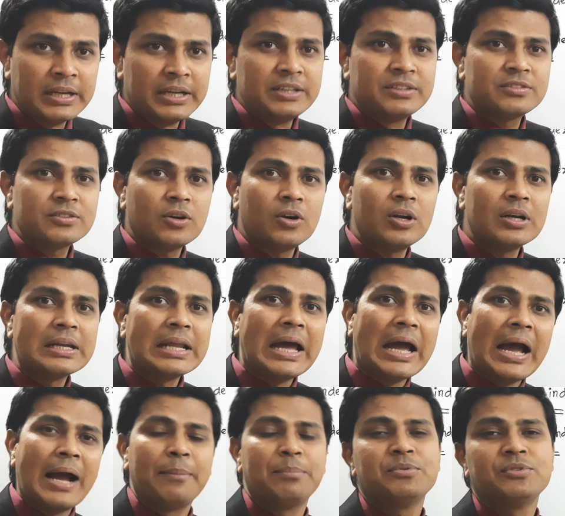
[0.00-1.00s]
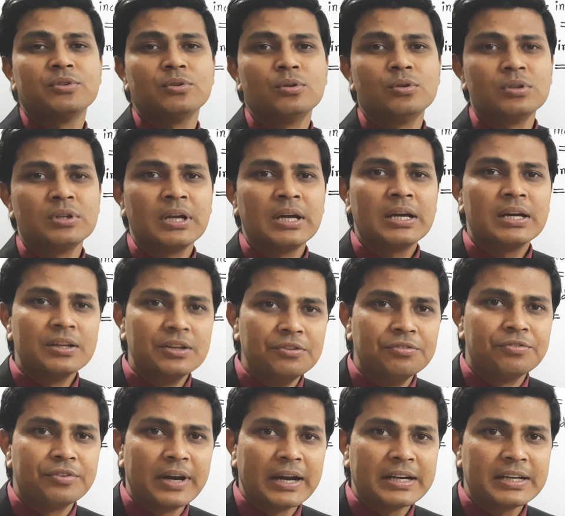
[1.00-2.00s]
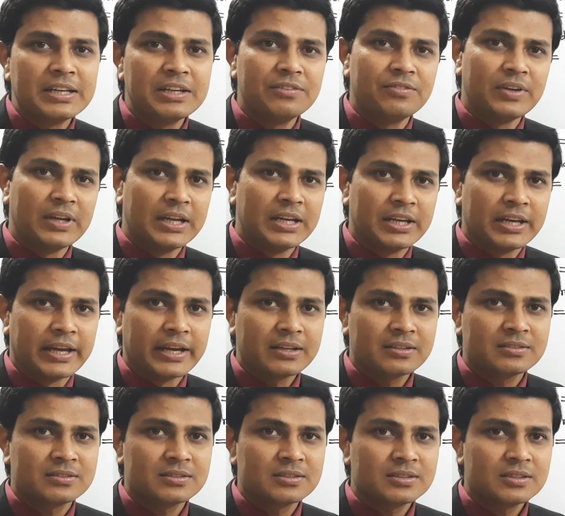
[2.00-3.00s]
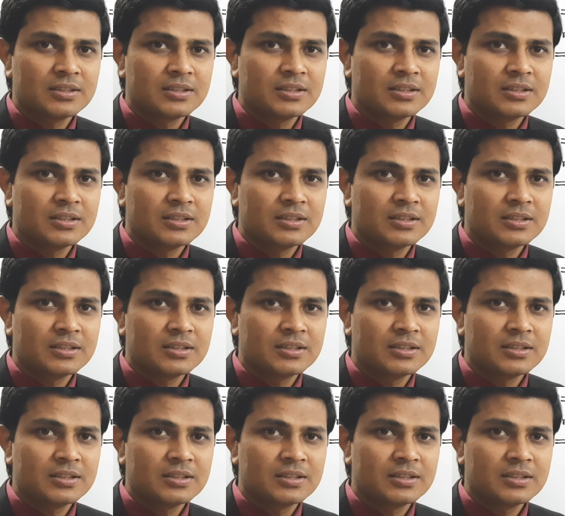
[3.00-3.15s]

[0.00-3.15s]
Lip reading: it's called absolute refractive index.